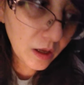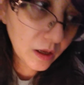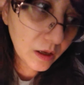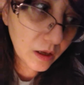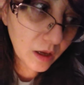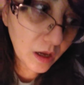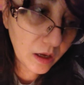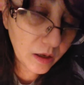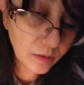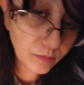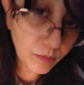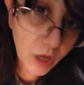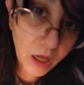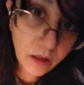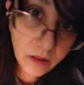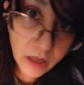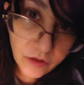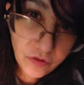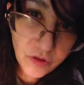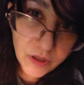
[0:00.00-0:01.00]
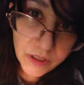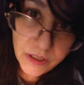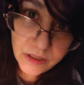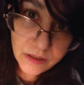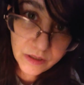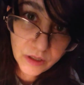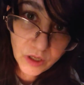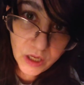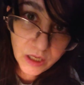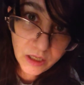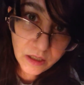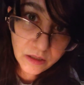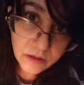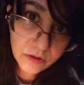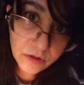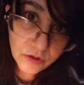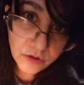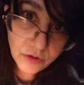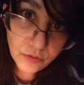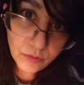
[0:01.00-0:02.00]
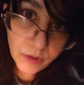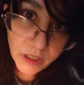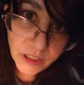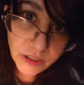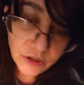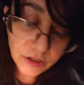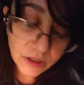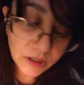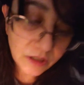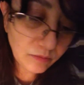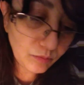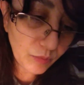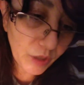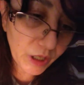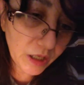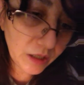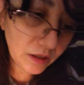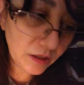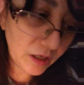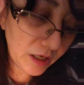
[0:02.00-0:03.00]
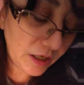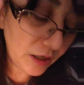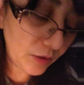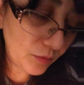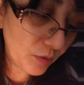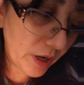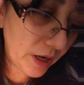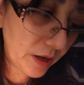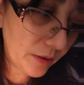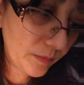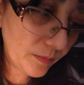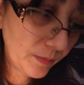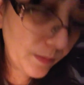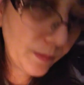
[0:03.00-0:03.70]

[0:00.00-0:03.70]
Not like this is a kidding situation, but anyway.